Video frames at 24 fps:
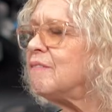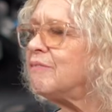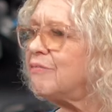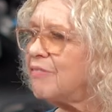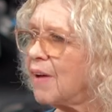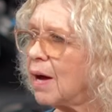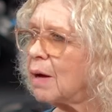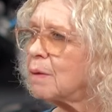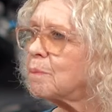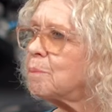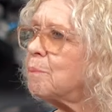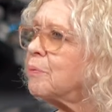
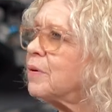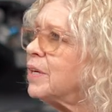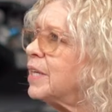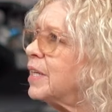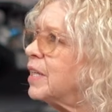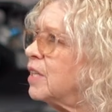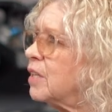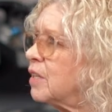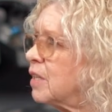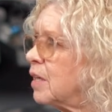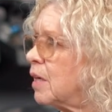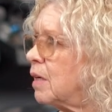felt pretty
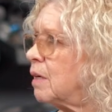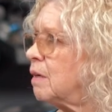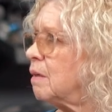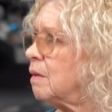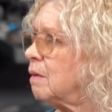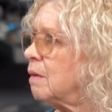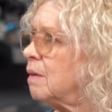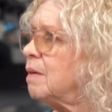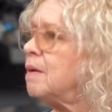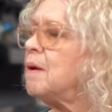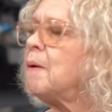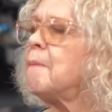good,
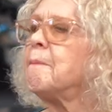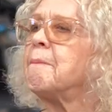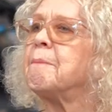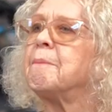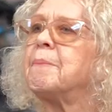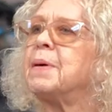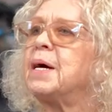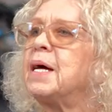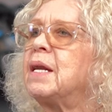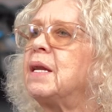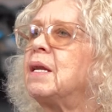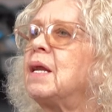
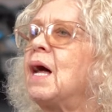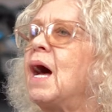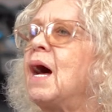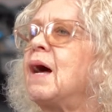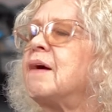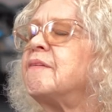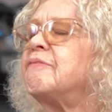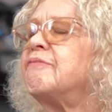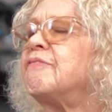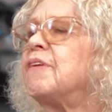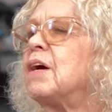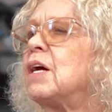but
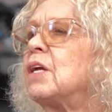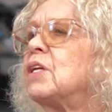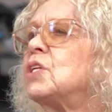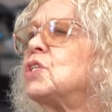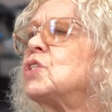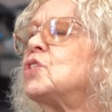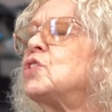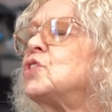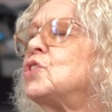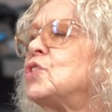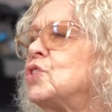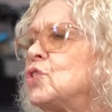I felt
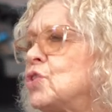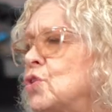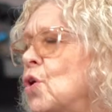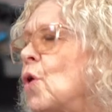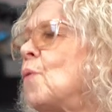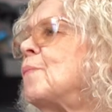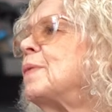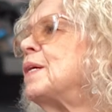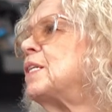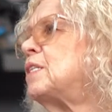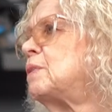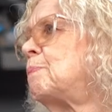so
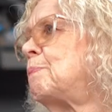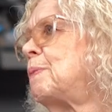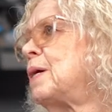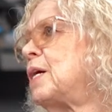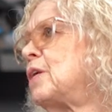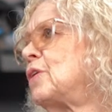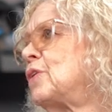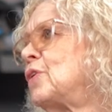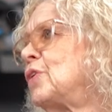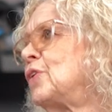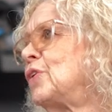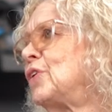much
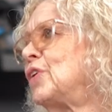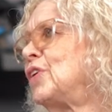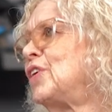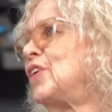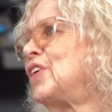better